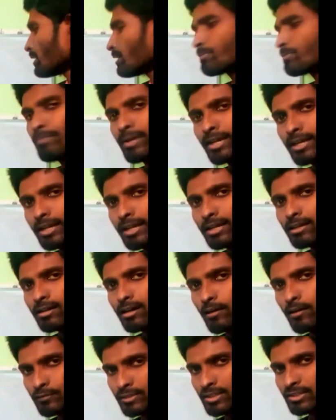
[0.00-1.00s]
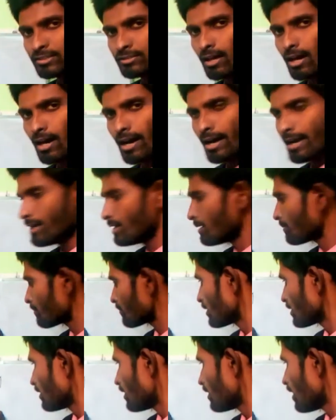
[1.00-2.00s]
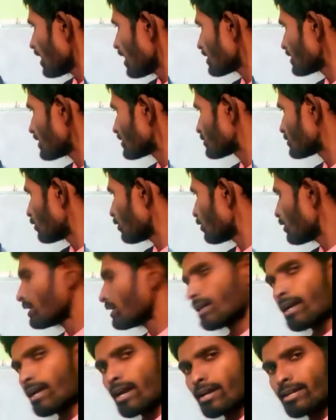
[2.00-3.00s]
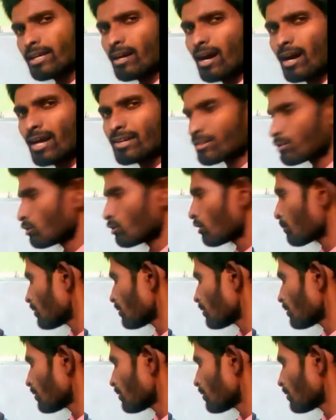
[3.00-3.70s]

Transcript: the beginning of this line and it's going any height, no